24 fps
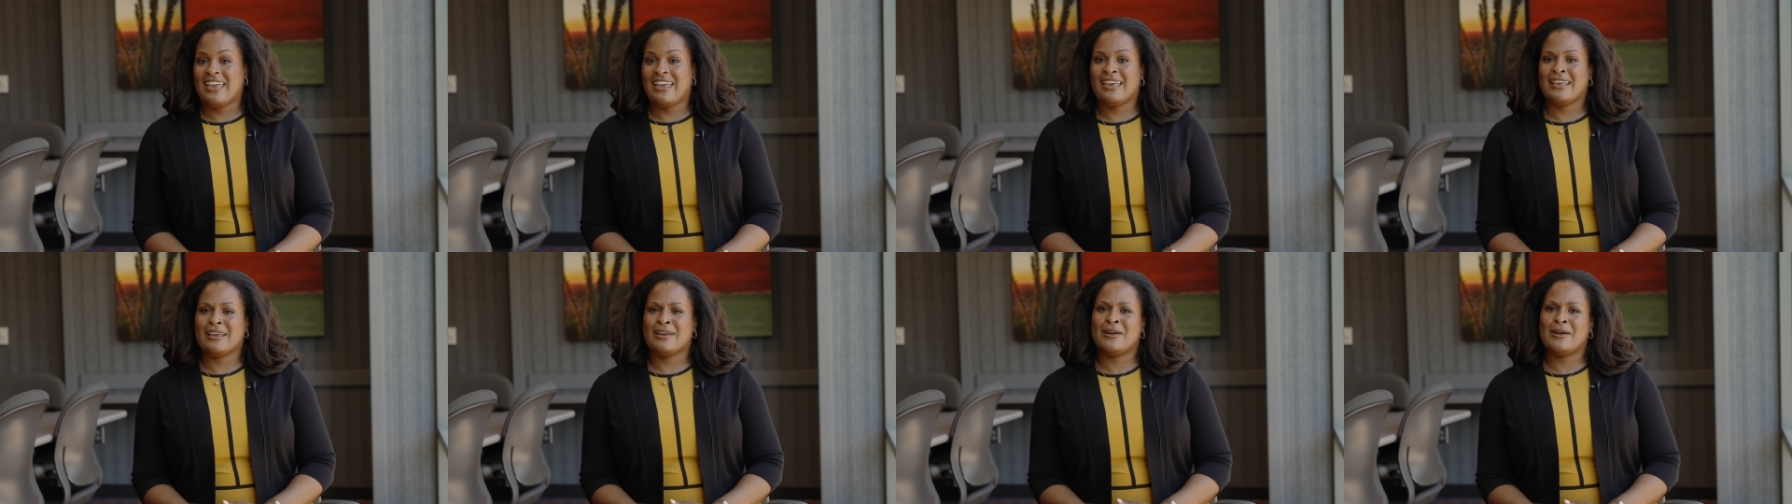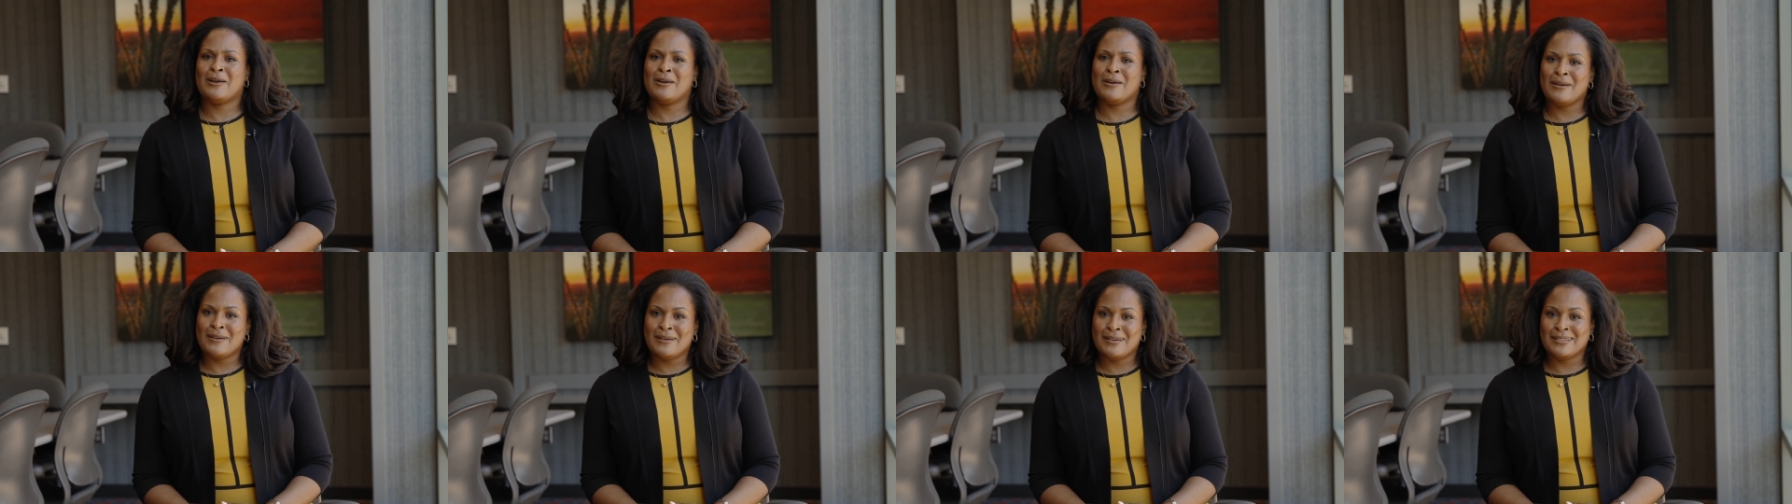And
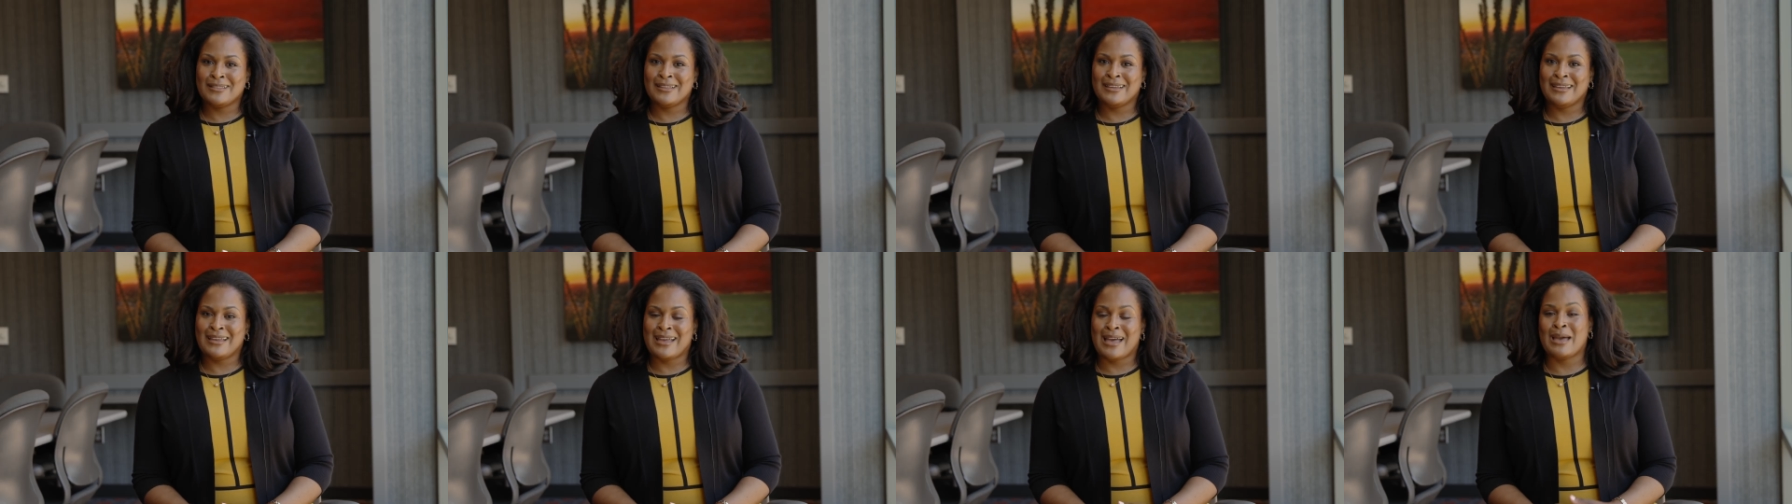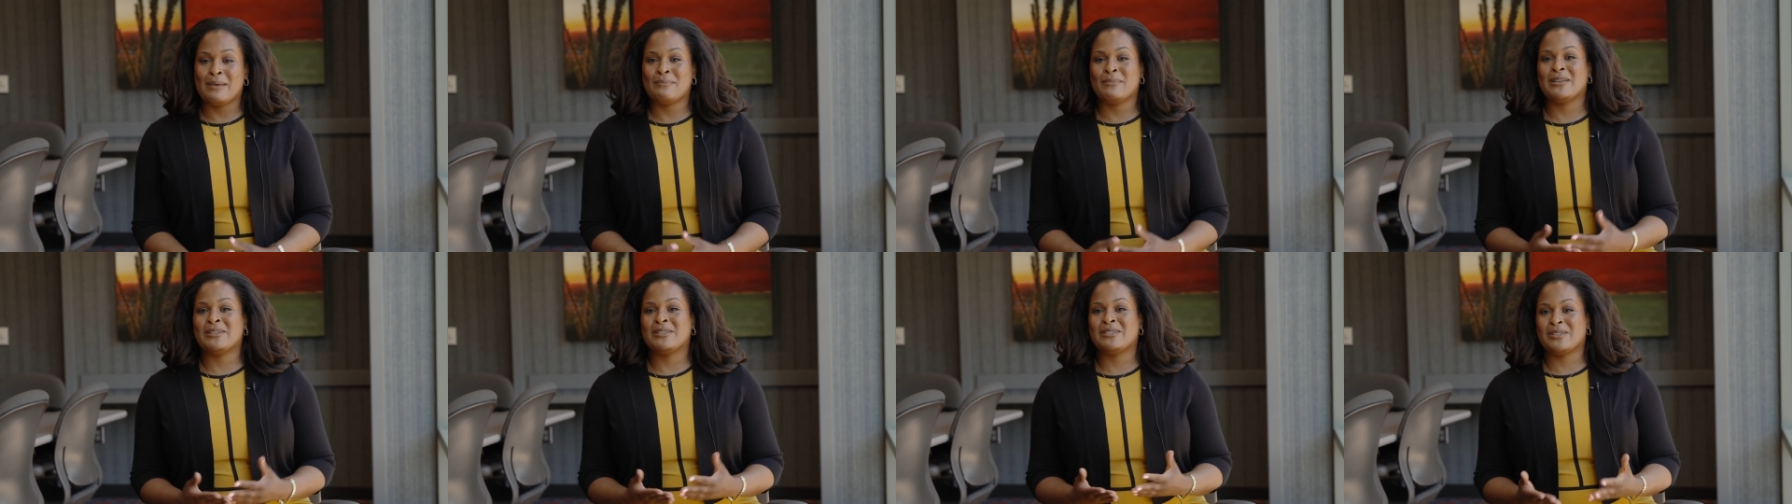currently,
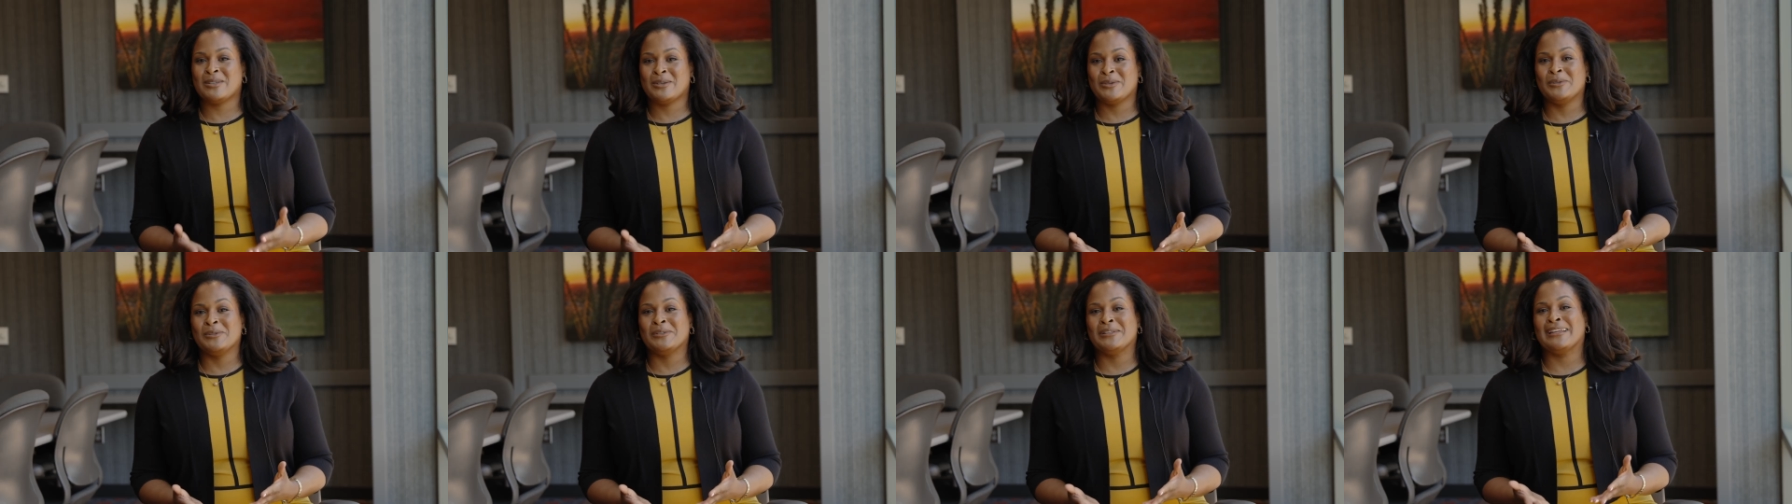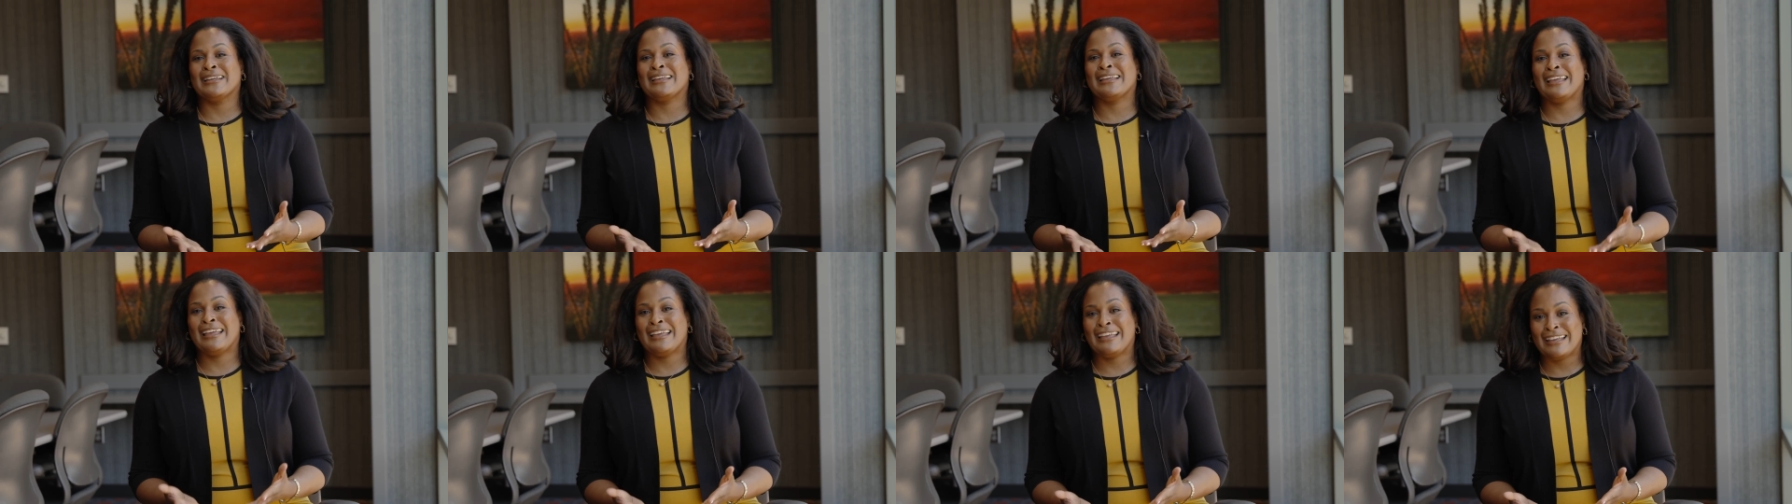I'm in school
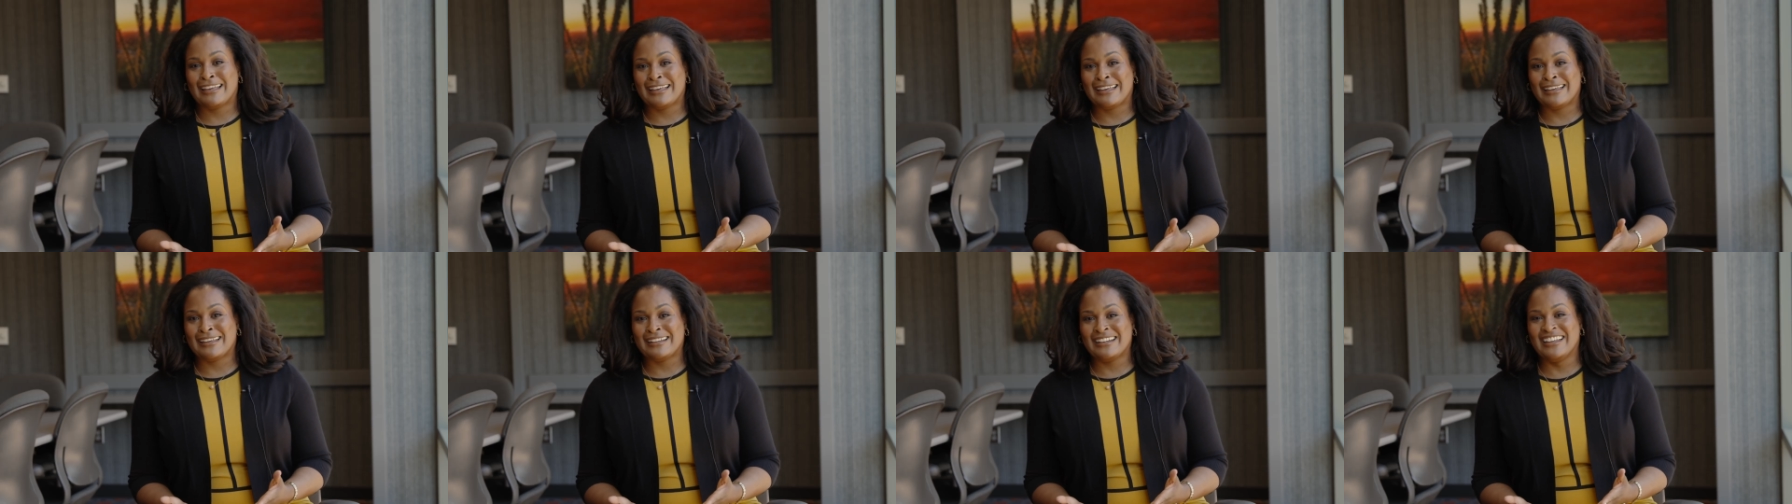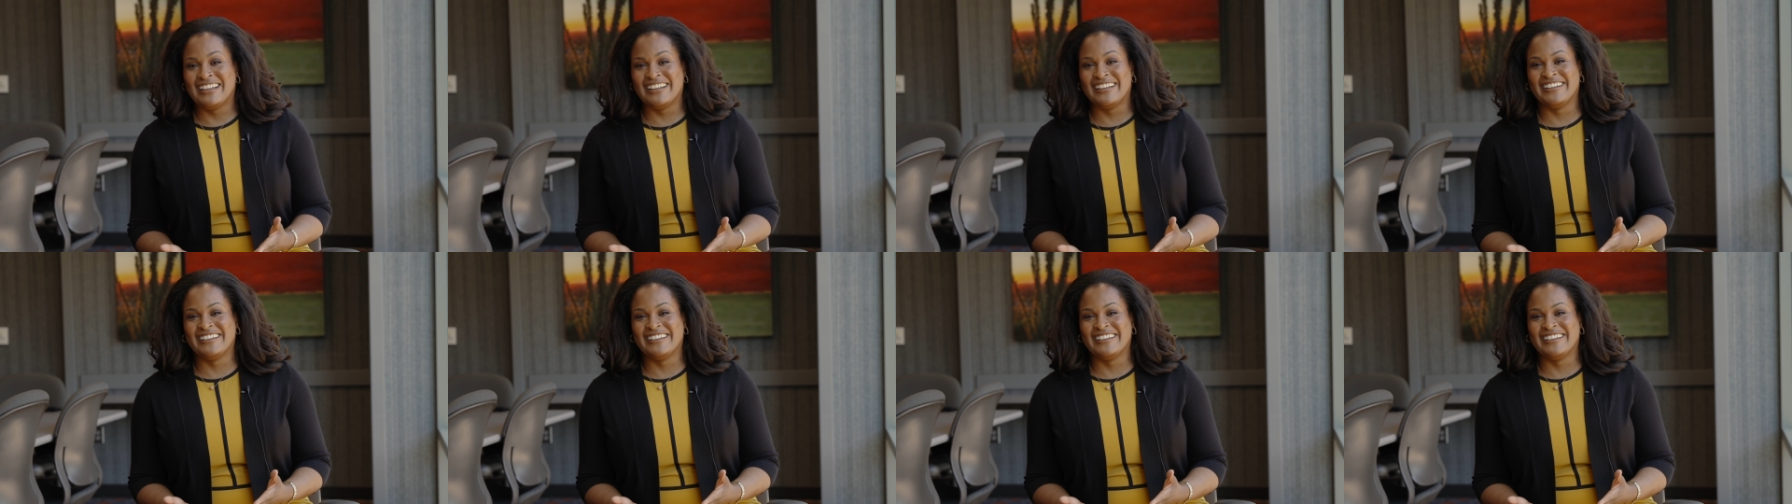again